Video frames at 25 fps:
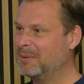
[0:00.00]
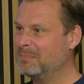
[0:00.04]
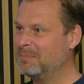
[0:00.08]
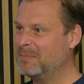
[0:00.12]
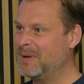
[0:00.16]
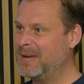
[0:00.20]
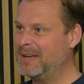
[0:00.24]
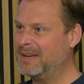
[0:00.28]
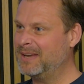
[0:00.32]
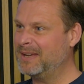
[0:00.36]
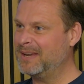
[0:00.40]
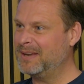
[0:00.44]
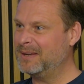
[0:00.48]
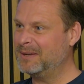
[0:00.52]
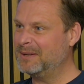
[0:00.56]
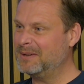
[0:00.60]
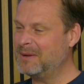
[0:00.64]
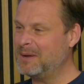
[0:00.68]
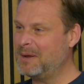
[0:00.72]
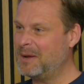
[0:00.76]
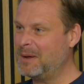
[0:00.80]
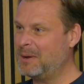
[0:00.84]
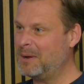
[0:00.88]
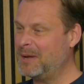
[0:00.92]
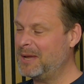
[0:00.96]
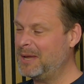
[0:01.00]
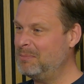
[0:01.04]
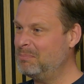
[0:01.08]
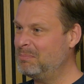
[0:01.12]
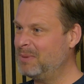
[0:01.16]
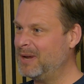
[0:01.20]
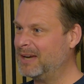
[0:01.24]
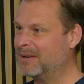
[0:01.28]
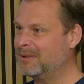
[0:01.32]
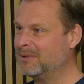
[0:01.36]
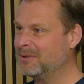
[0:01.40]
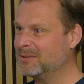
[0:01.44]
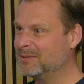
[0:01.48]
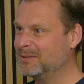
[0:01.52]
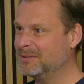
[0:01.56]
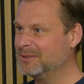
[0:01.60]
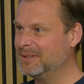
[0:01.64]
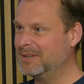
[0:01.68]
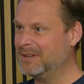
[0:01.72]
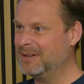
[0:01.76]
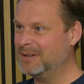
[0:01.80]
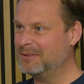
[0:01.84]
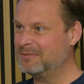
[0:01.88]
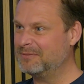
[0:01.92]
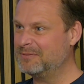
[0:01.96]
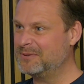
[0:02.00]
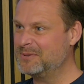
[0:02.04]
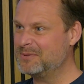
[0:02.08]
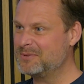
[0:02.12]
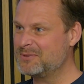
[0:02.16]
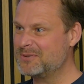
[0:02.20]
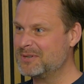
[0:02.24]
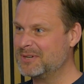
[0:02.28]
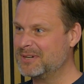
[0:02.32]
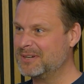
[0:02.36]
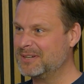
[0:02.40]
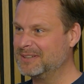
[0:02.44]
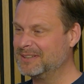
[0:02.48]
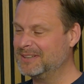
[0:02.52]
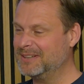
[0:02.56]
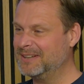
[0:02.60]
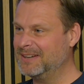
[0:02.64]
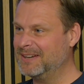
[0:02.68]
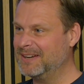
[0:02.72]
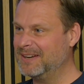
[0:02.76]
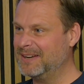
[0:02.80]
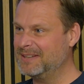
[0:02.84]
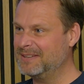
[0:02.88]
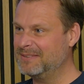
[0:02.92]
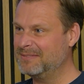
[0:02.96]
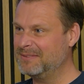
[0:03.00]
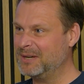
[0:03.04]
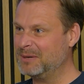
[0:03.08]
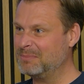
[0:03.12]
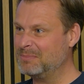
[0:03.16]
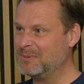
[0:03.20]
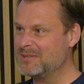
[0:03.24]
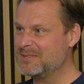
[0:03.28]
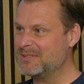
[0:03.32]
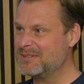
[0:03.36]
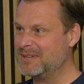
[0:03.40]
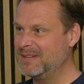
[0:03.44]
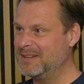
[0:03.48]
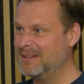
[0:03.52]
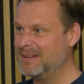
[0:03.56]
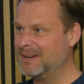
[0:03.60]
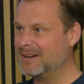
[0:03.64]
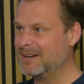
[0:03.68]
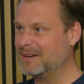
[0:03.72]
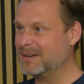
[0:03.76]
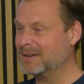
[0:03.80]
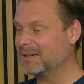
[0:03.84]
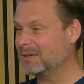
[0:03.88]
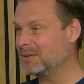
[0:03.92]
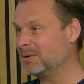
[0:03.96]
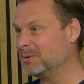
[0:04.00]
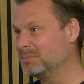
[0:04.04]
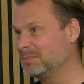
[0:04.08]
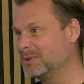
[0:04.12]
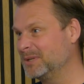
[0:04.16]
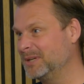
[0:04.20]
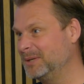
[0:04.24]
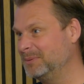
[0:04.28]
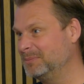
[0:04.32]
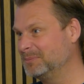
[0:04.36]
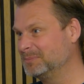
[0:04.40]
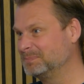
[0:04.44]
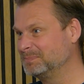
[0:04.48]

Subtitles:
making impact on future developments in their company.